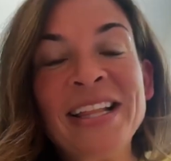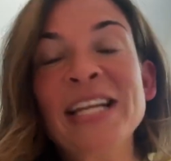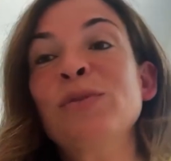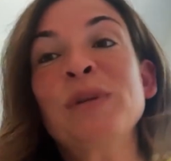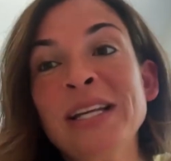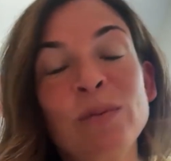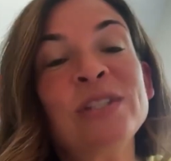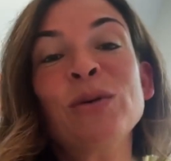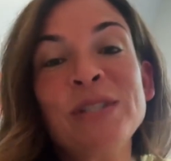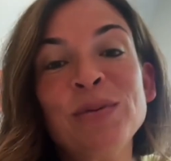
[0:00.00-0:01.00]

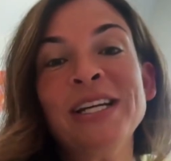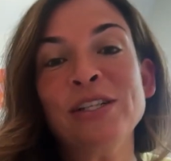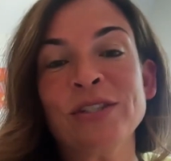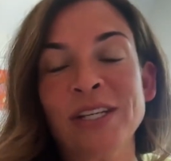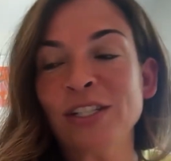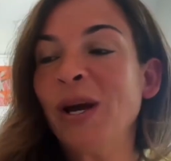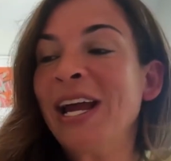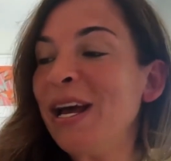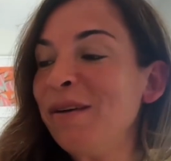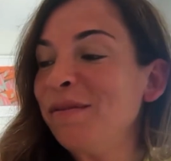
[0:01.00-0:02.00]
it's really interesting. So I
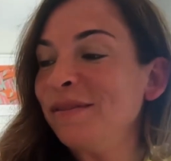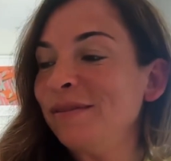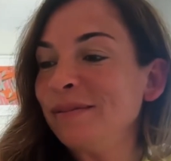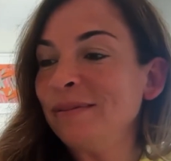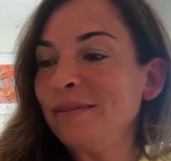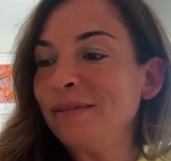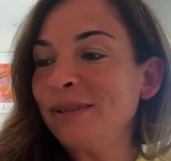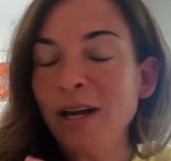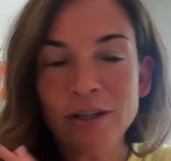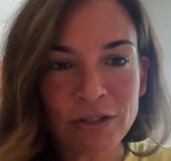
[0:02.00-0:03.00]
have
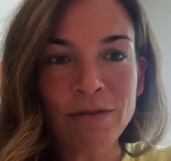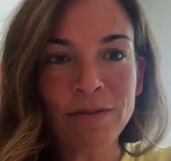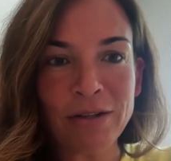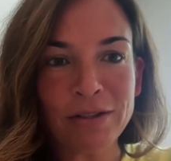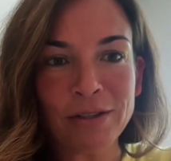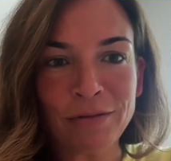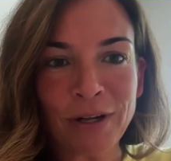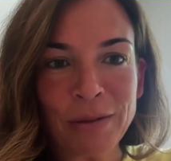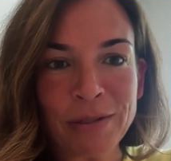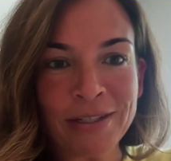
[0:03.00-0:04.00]
hundreds of thousands of
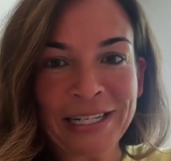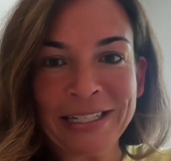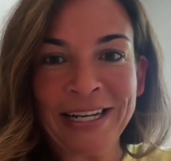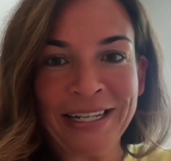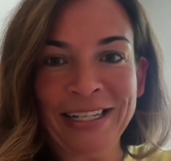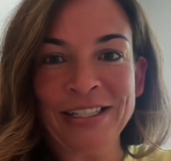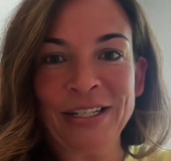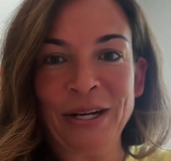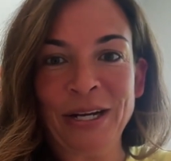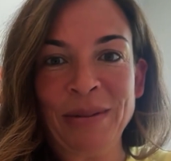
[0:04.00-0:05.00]
followers on TikTok and
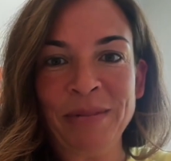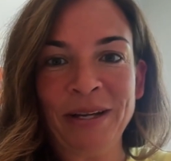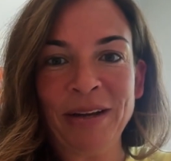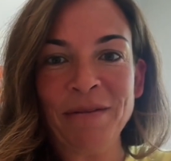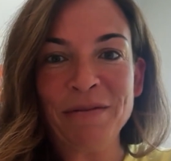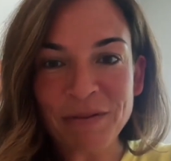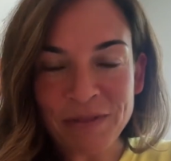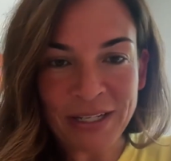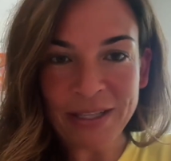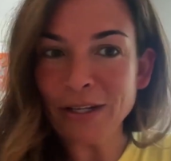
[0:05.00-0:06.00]
Instagram. I have
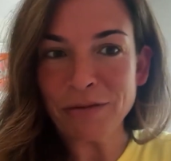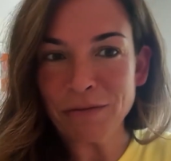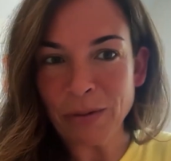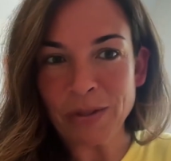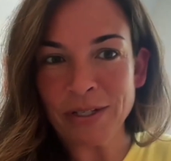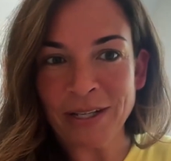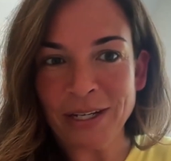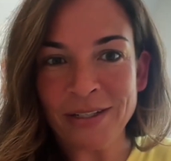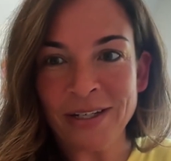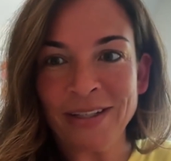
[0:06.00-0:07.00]
15,000 followers on
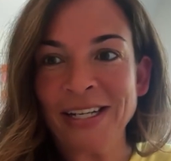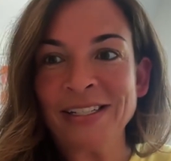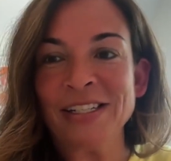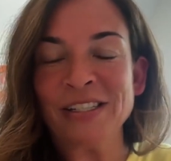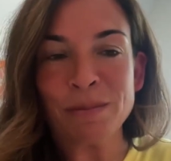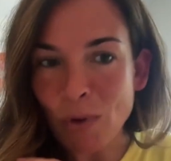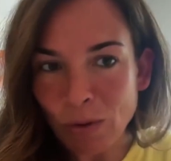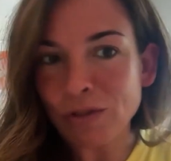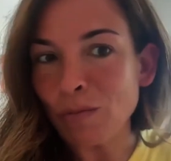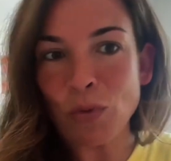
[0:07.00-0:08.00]
LinkedIn, and LinkedIn is the
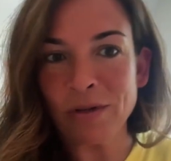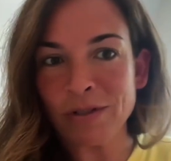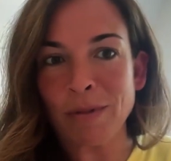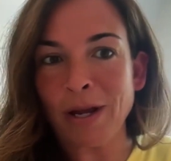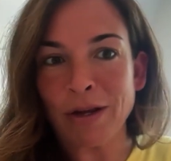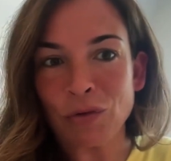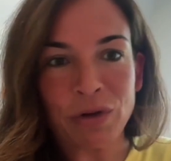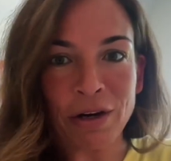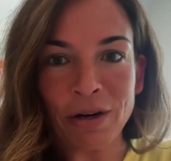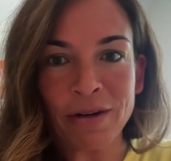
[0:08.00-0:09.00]
most important to my
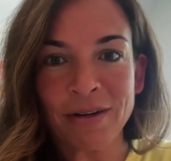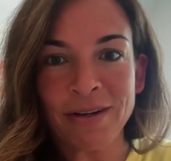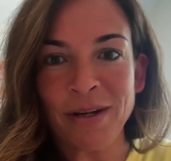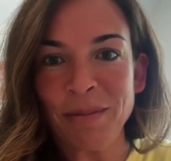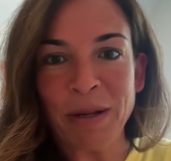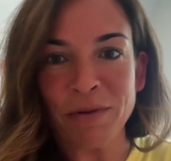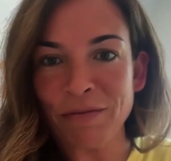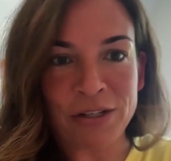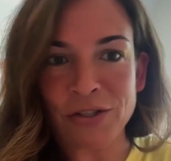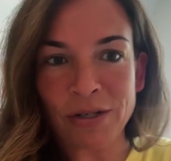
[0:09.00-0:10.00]
career and my
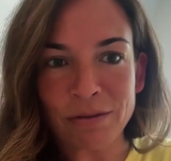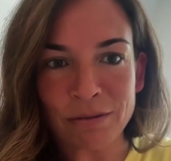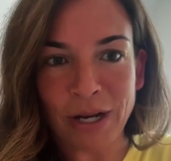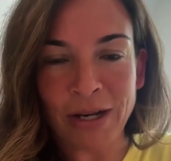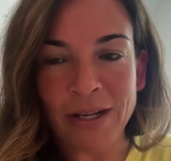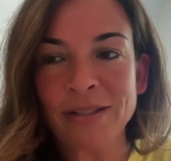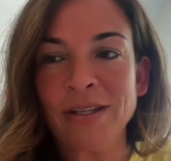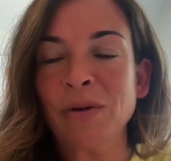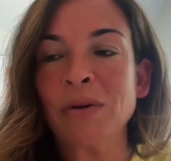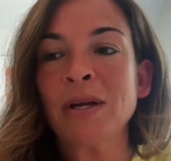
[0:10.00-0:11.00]
profession, right? It's
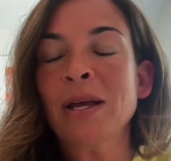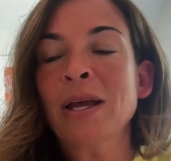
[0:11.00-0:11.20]
the